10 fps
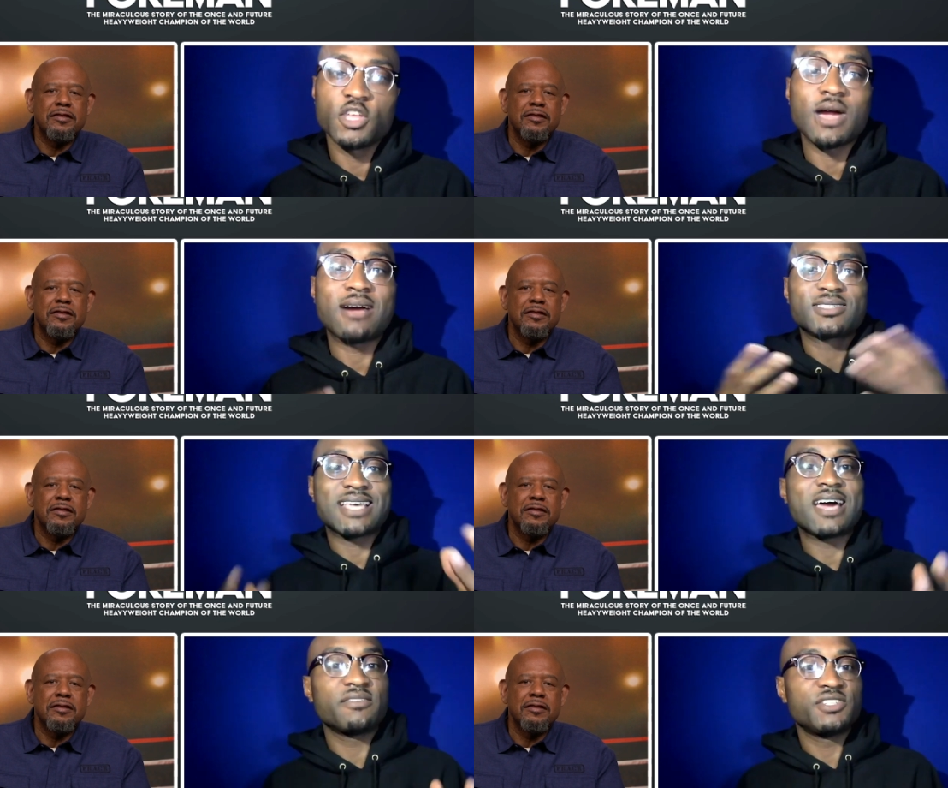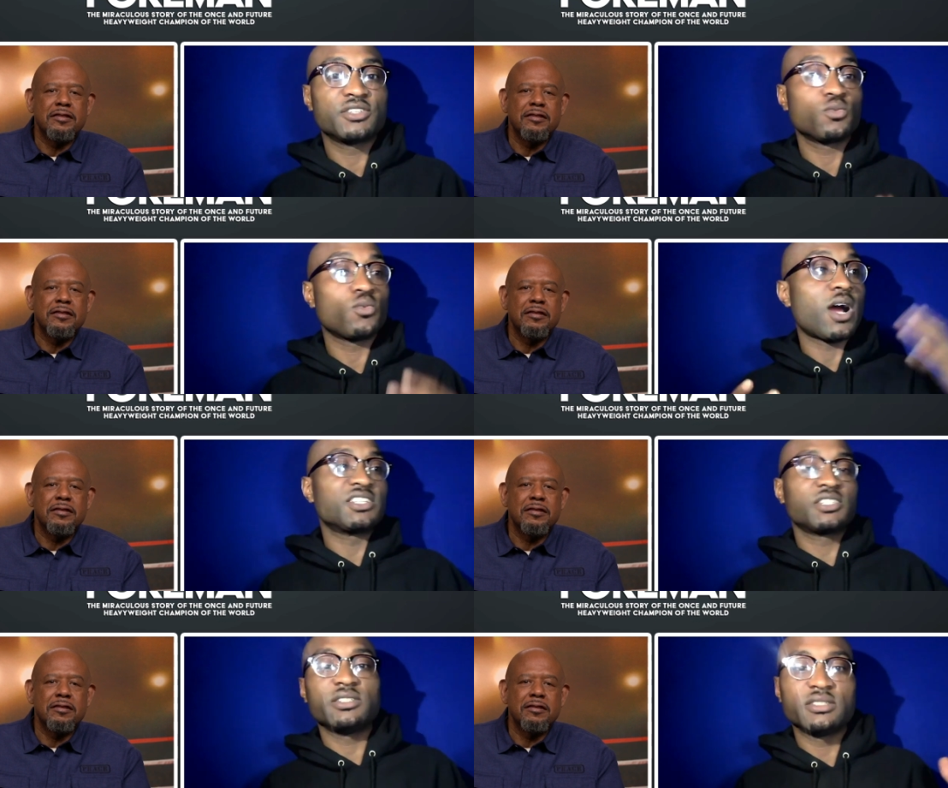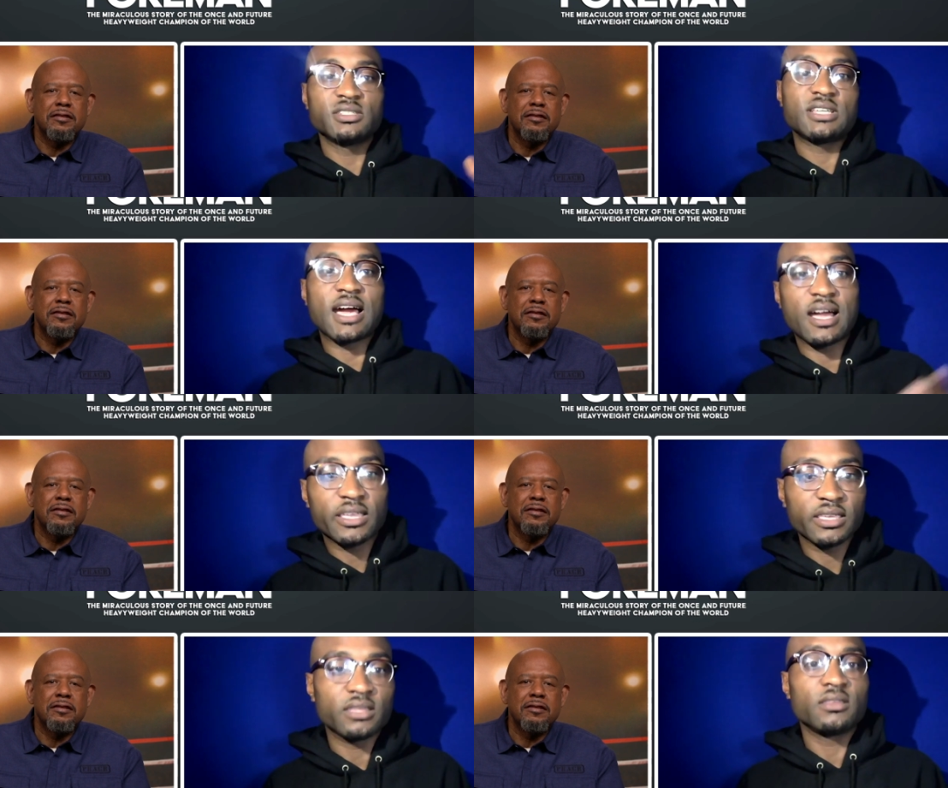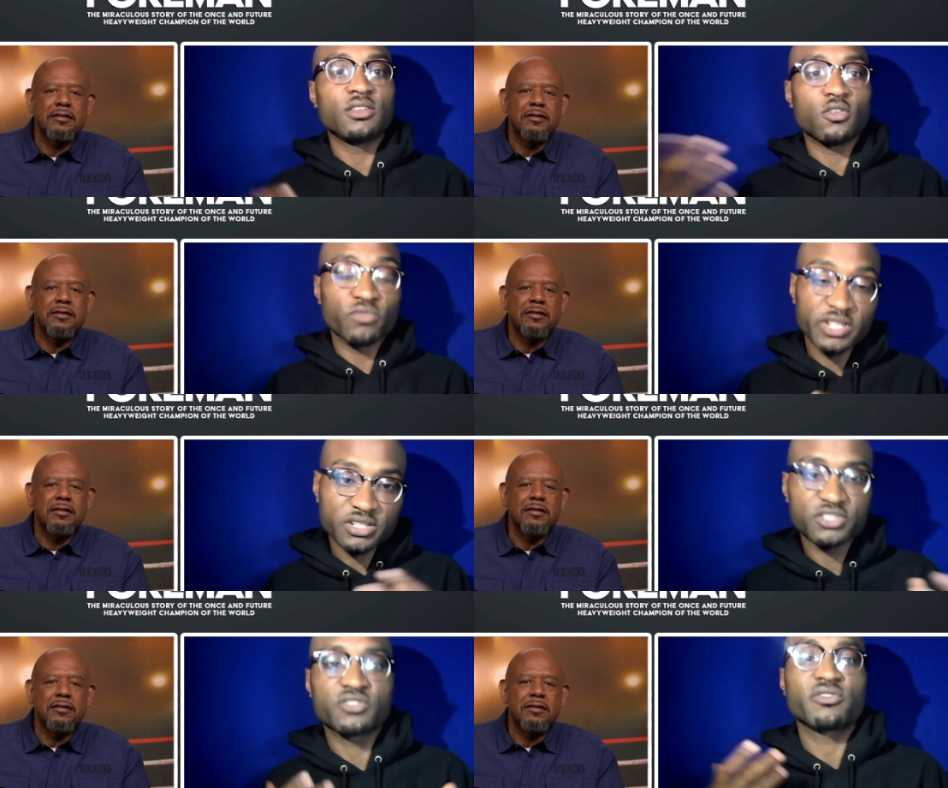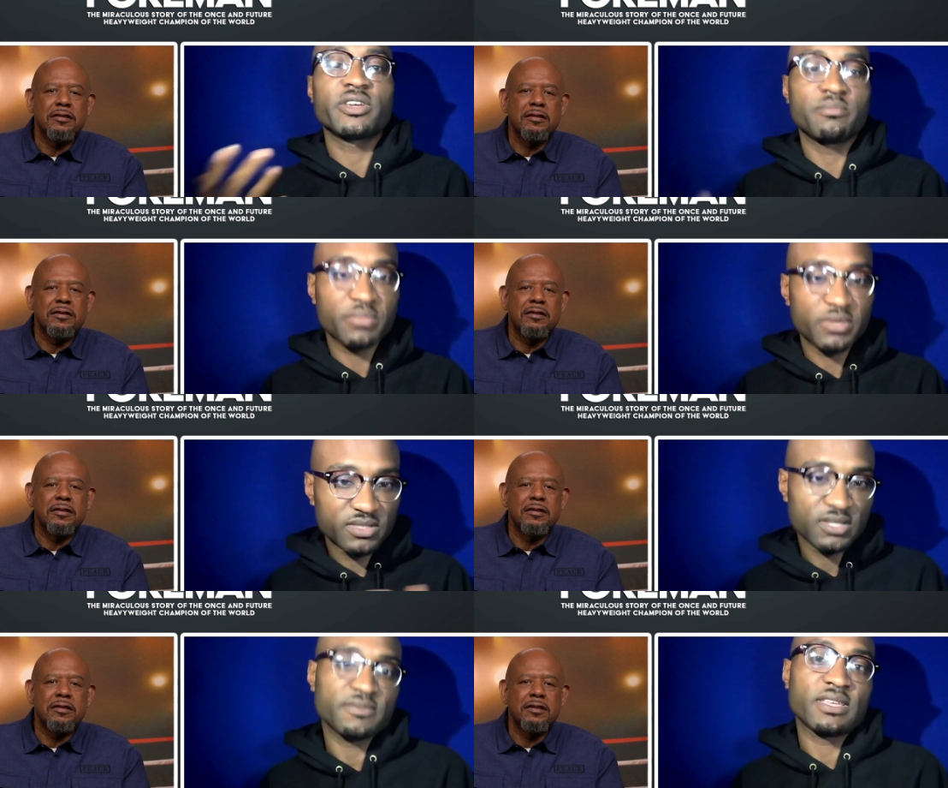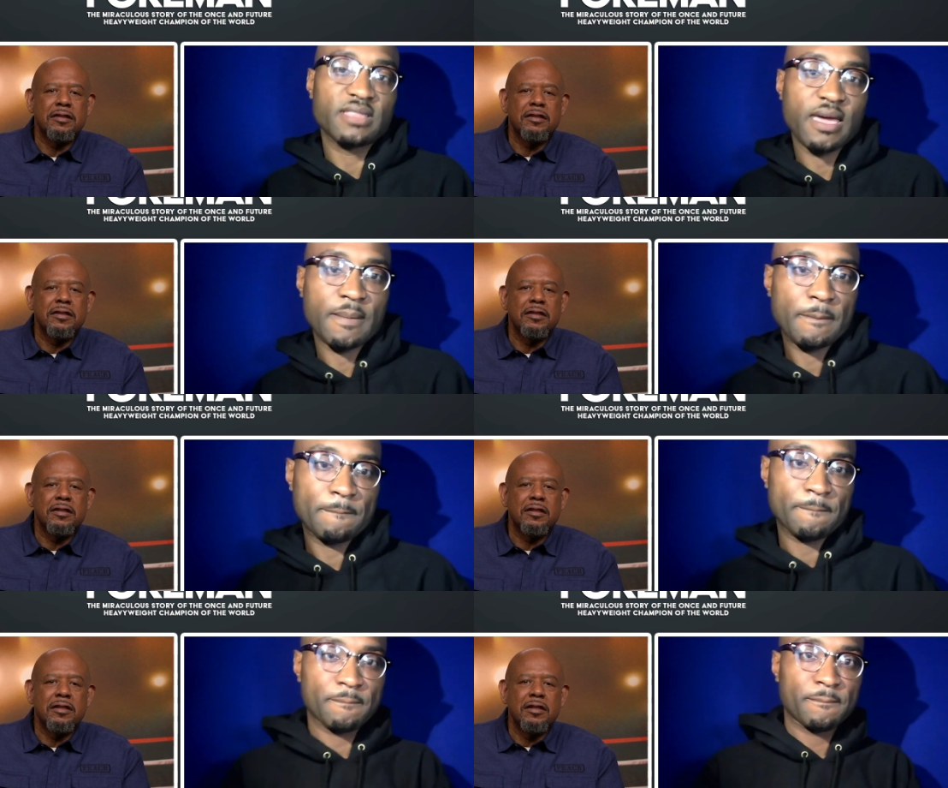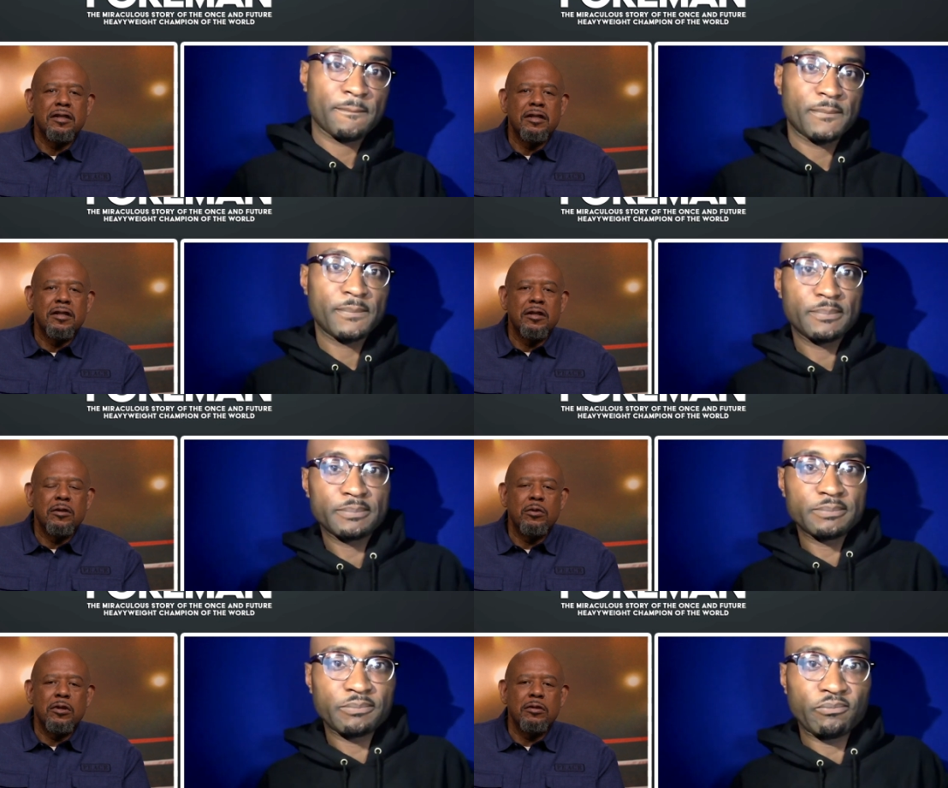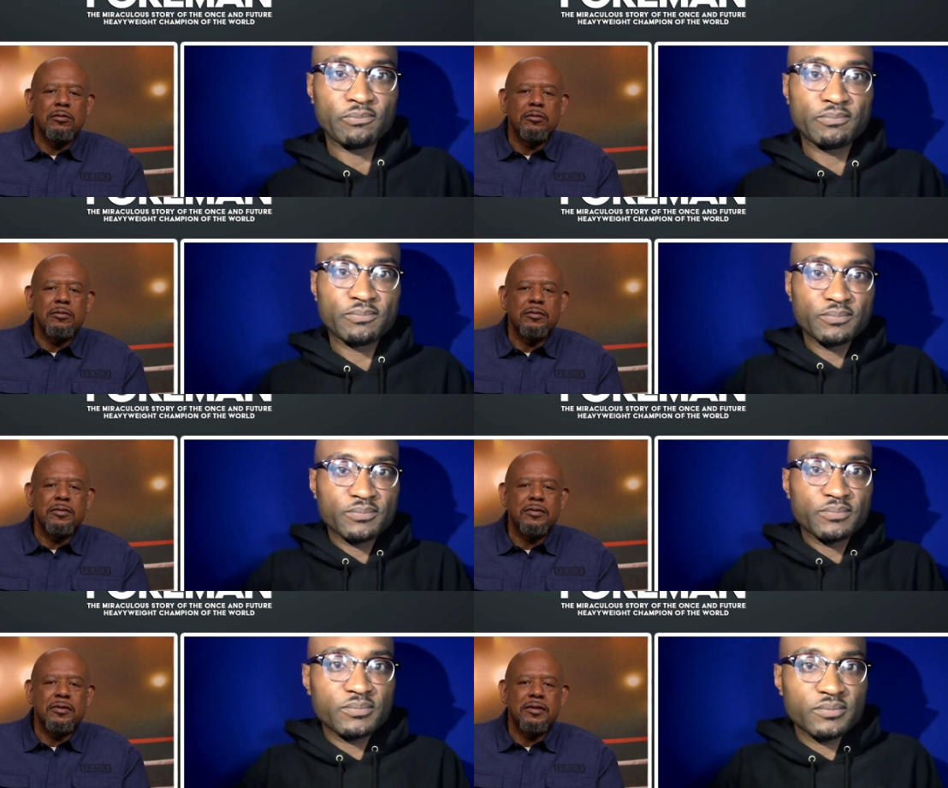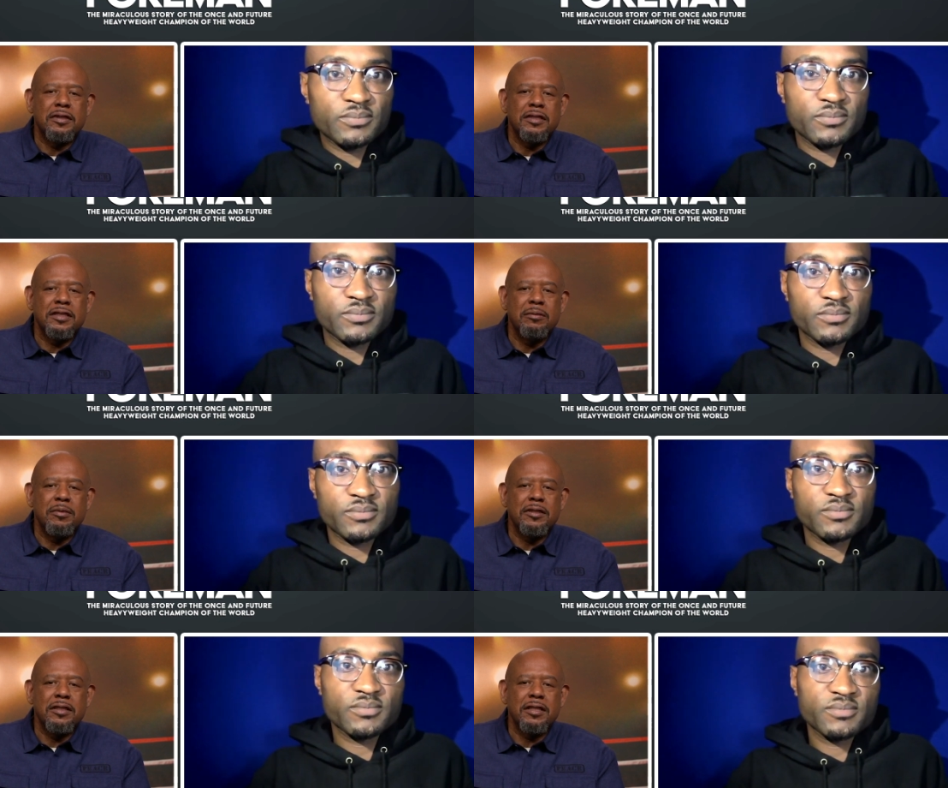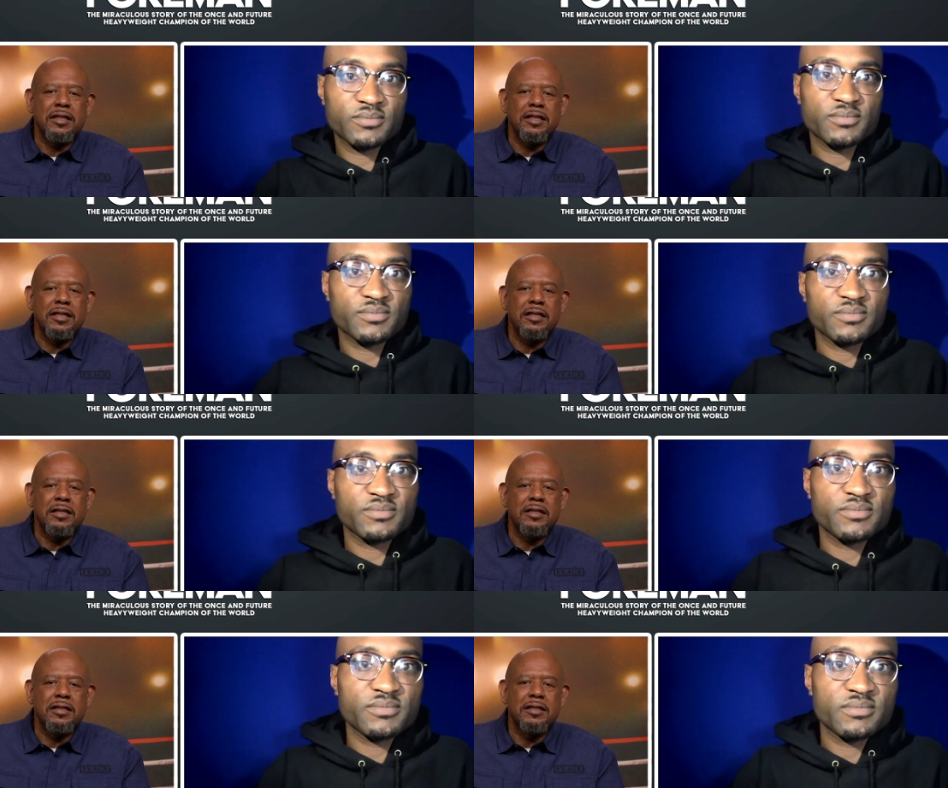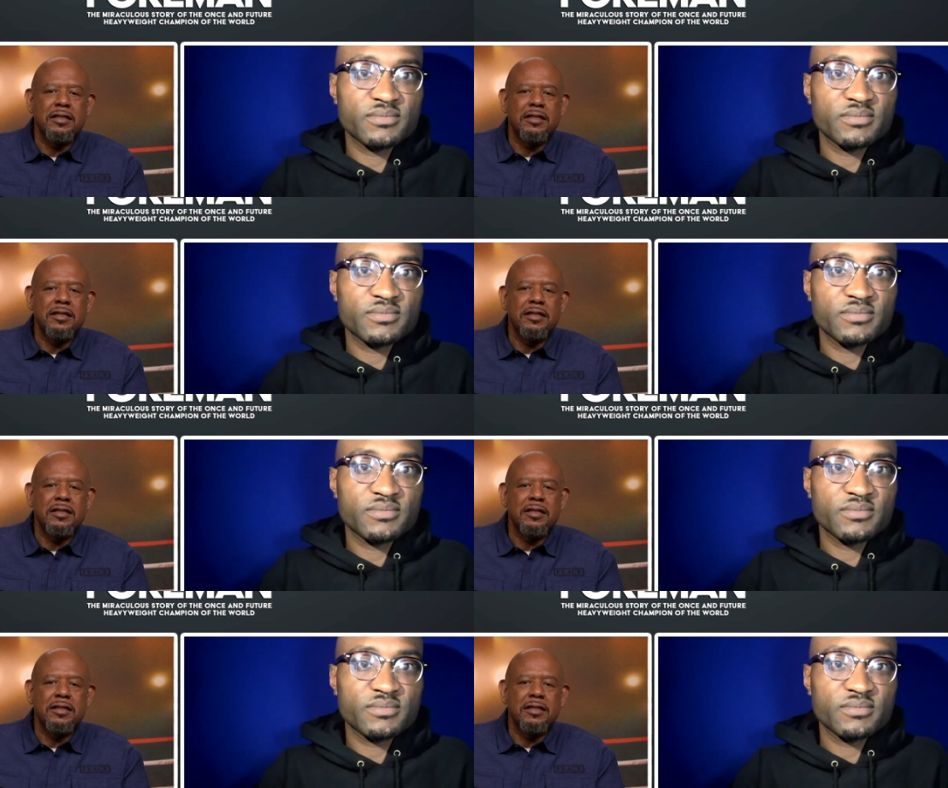Speaker 1: you know, outside of just watching the doc and you know, reading the script and stuff like that?
Speaker 2: Well, see, mentally,